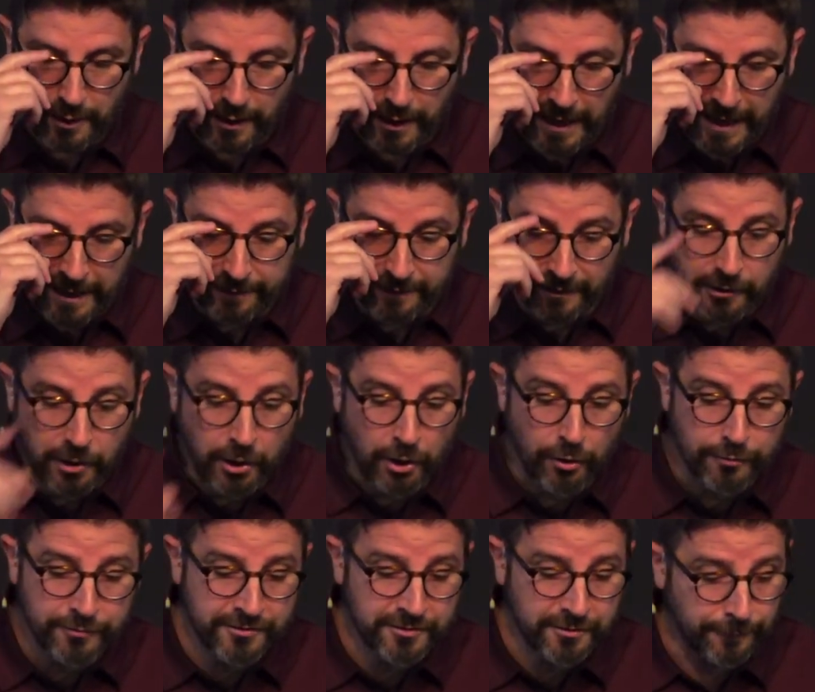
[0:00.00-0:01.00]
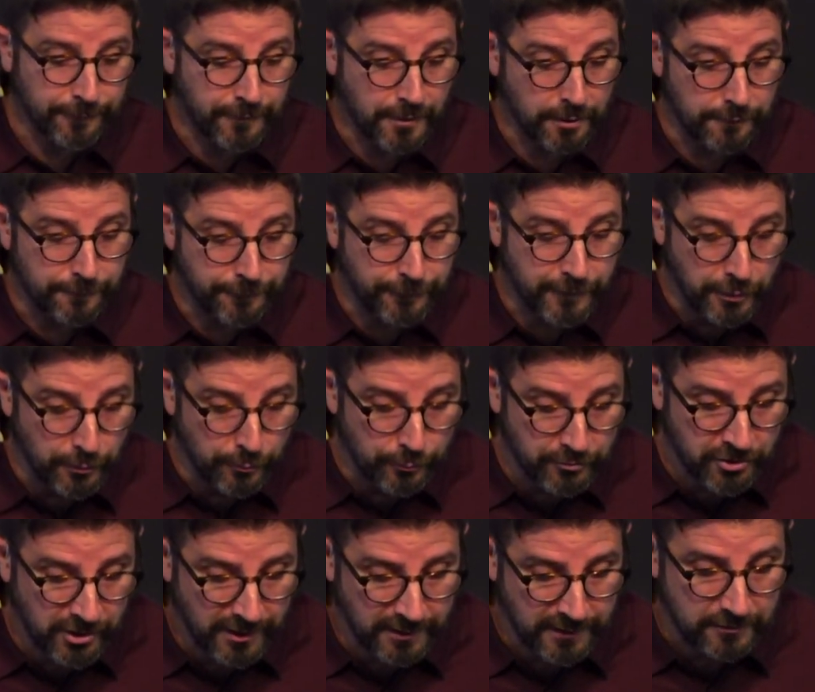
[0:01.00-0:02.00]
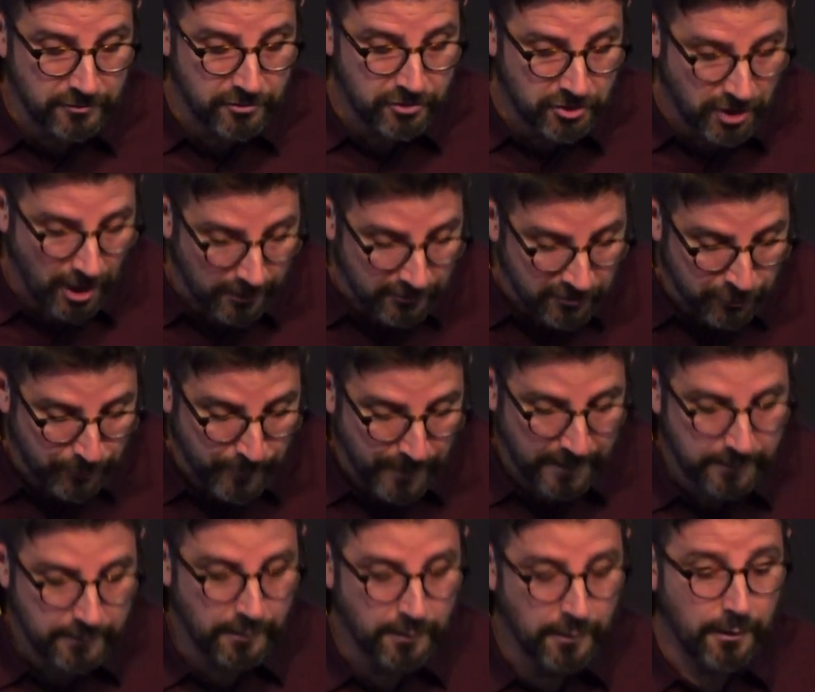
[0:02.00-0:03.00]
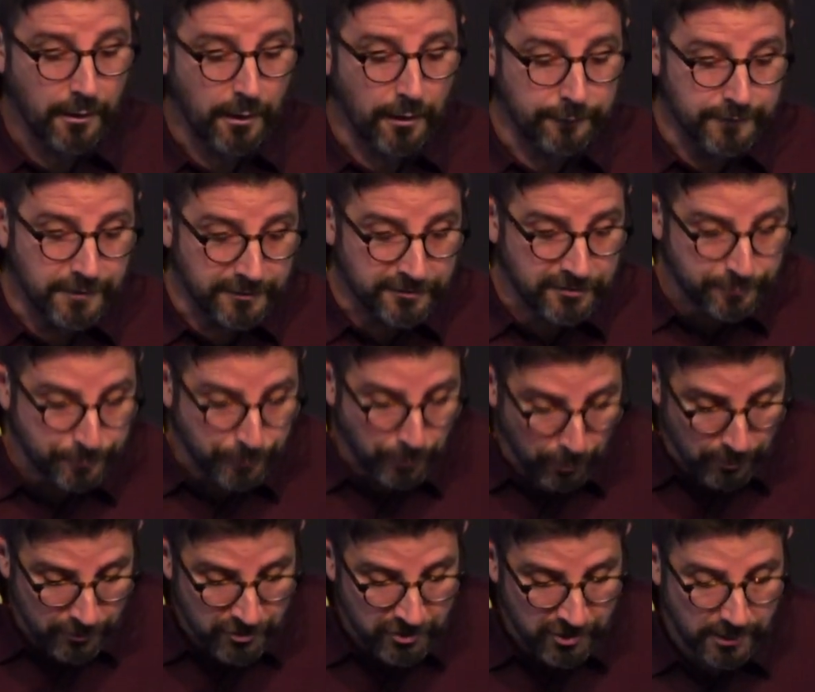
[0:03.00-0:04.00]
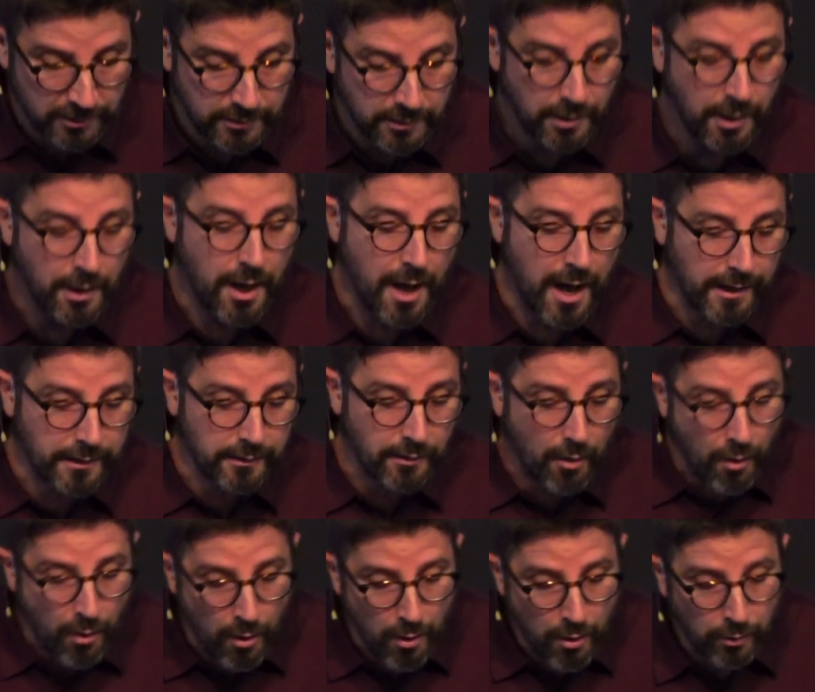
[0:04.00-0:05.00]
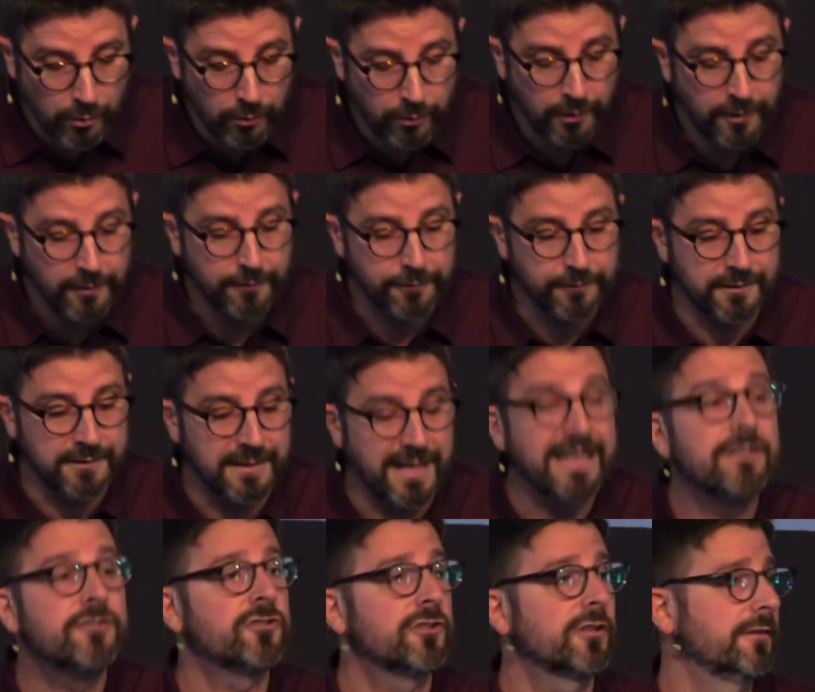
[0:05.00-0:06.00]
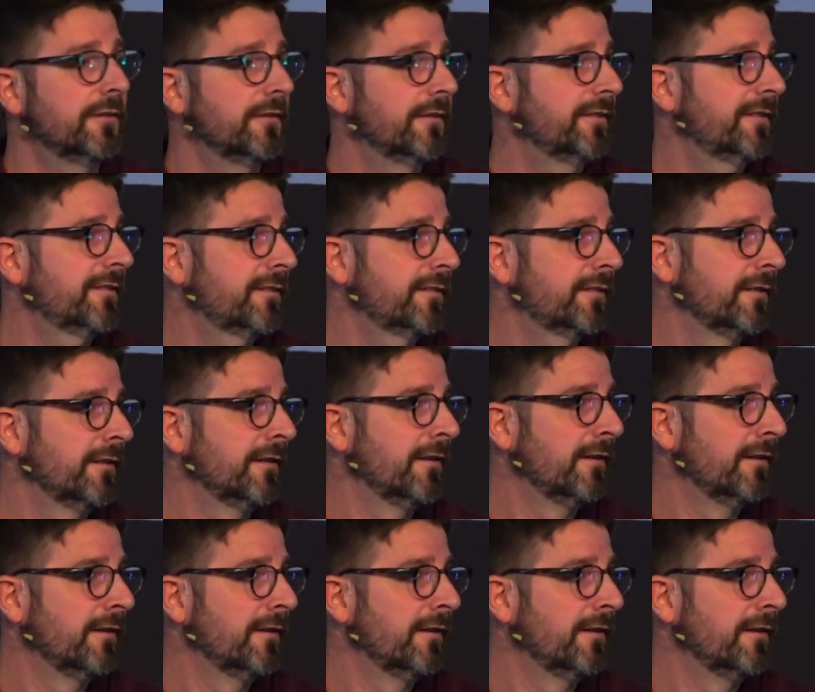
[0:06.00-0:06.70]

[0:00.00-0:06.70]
and the curse of confusion and judgment of dispersion on all the nations.